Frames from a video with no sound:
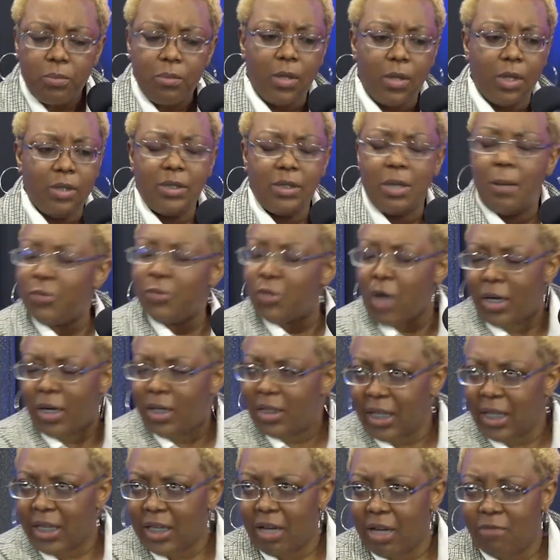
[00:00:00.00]
so I'm trying to
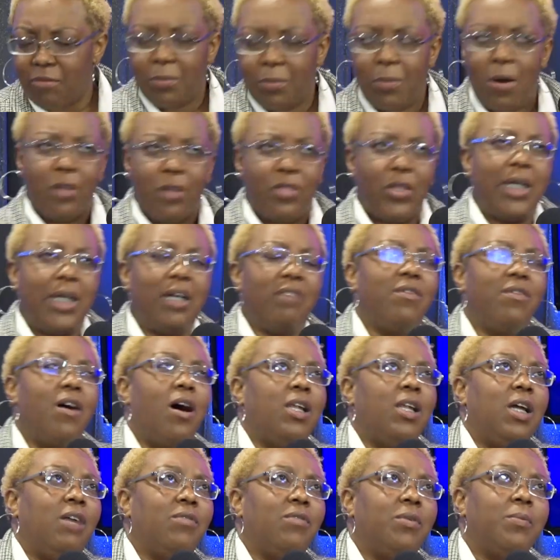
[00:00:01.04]
think of them. I'll think of all
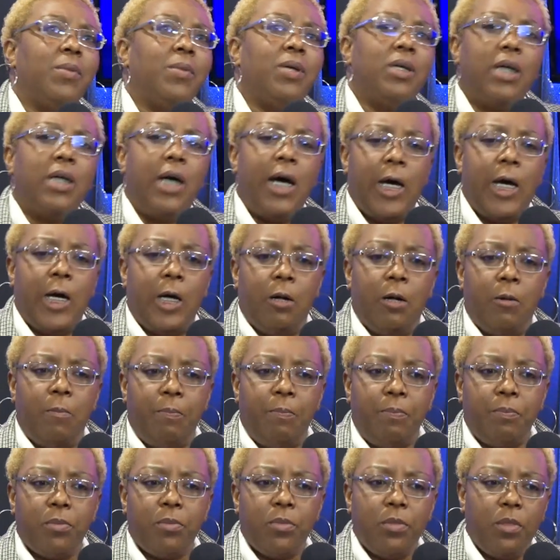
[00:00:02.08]
of them. Um,
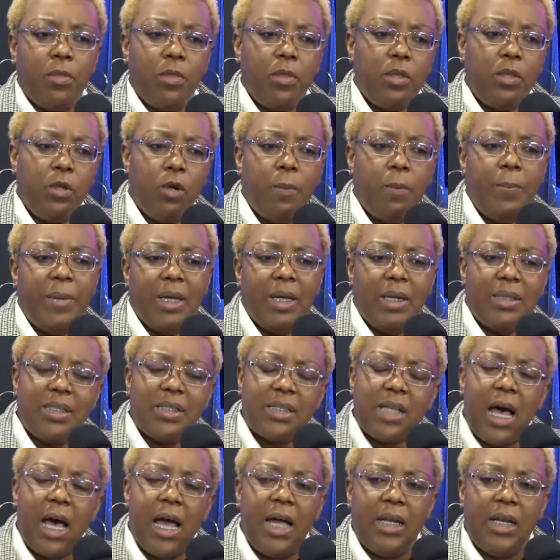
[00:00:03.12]
you'll be
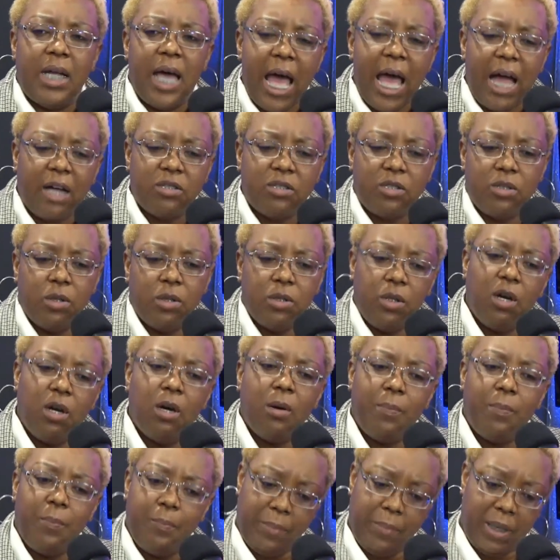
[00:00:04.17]
assigned an actual. You'll
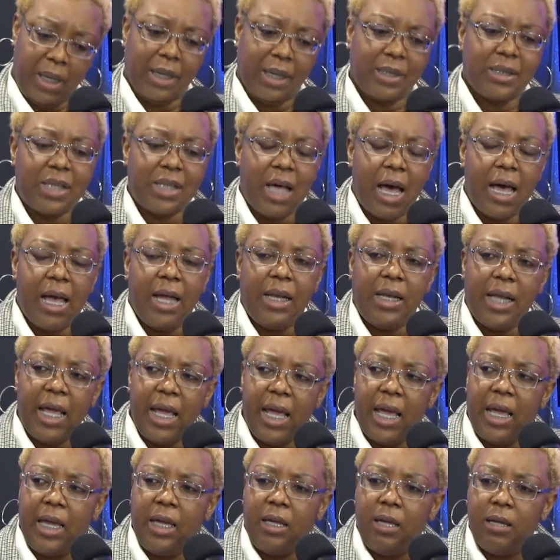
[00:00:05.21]
be assigned
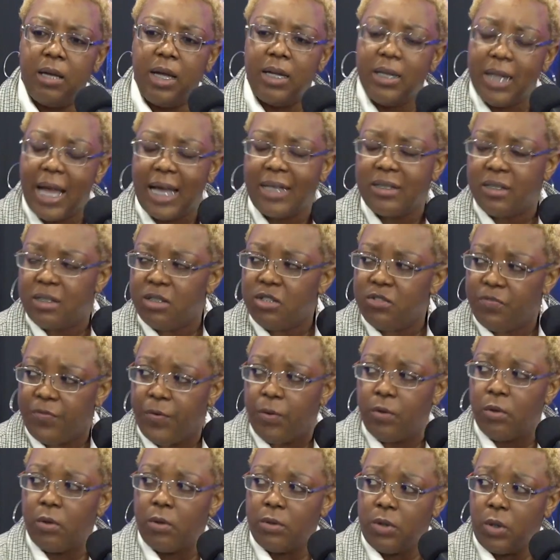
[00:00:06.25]
a, a licensed
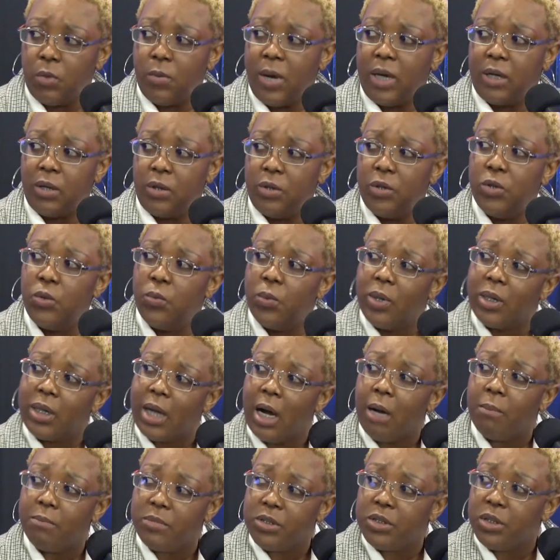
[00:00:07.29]
funeral director who will come
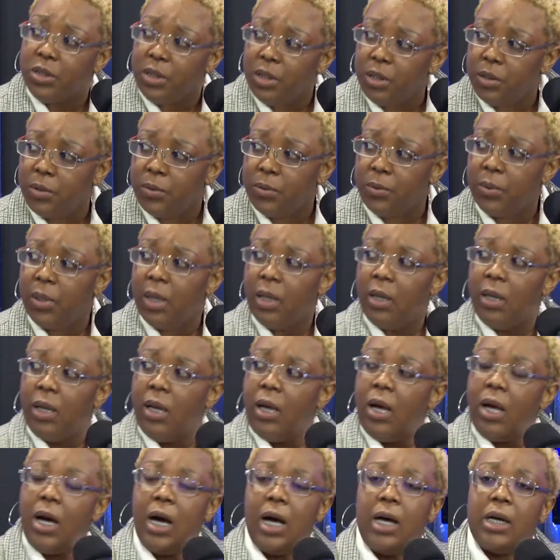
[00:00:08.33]
to you. Mm-hmm.
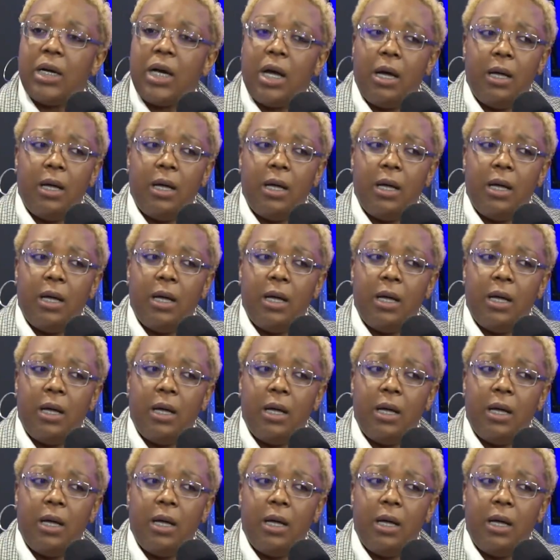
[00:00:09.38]
Uh, co-